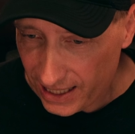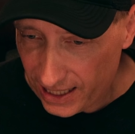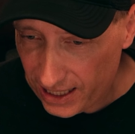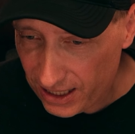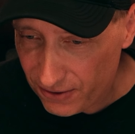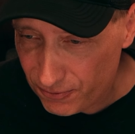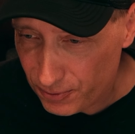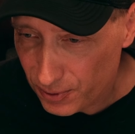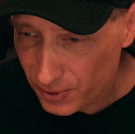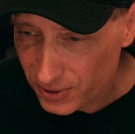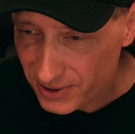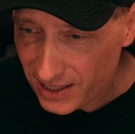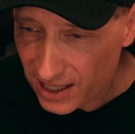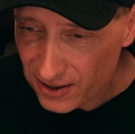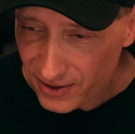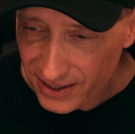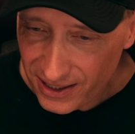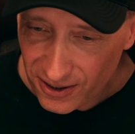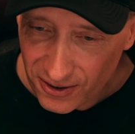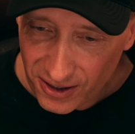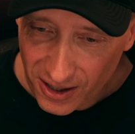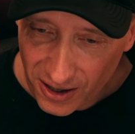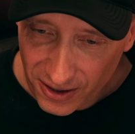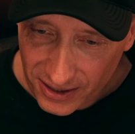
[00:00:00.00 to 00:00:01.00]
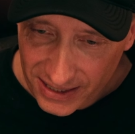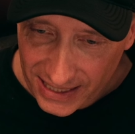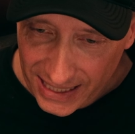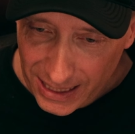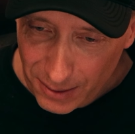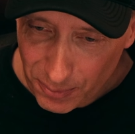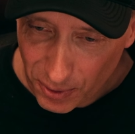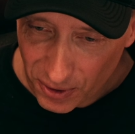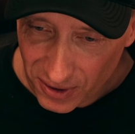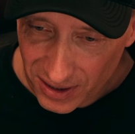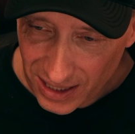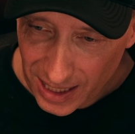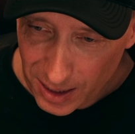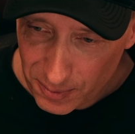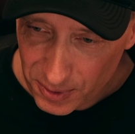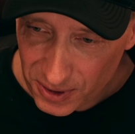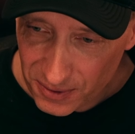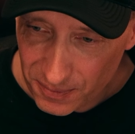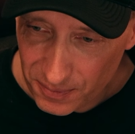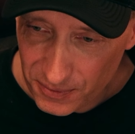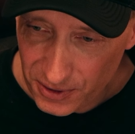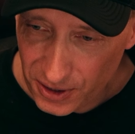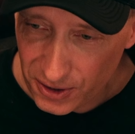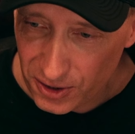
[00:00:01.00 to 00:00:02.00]
If we look down here on our keyboard
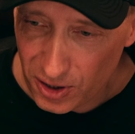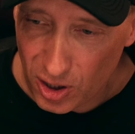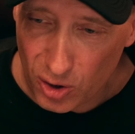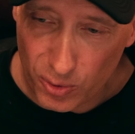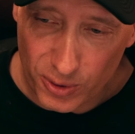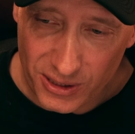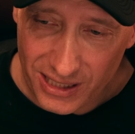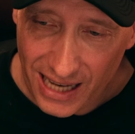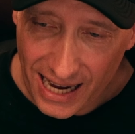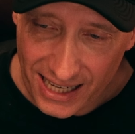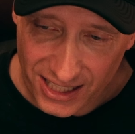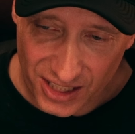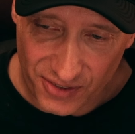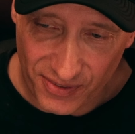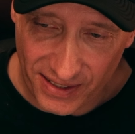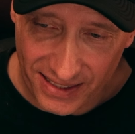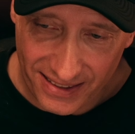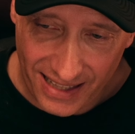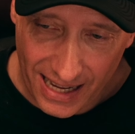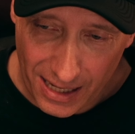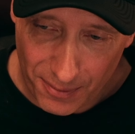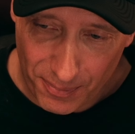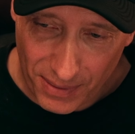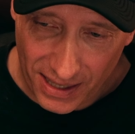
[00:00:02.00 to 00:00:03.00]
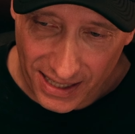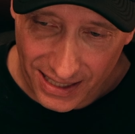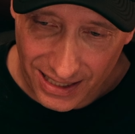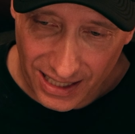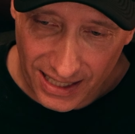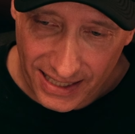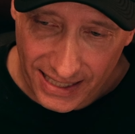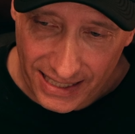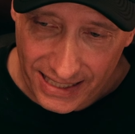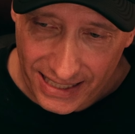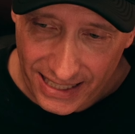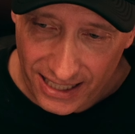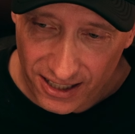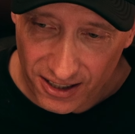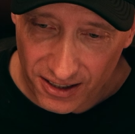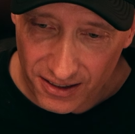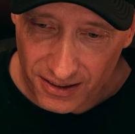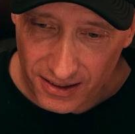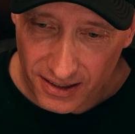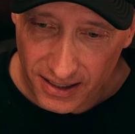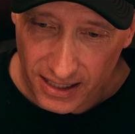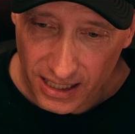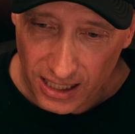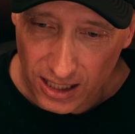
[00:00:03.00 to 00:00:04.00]
label, you can always activate that by clicking
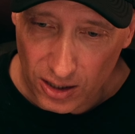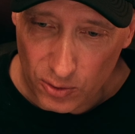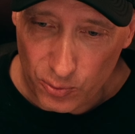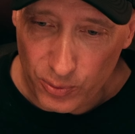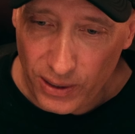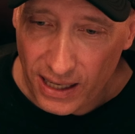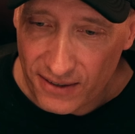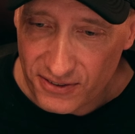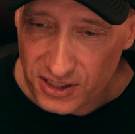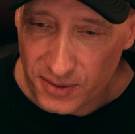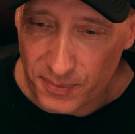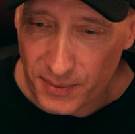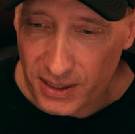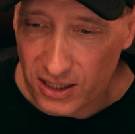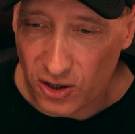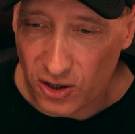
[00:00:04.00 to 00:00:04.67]
here. We have something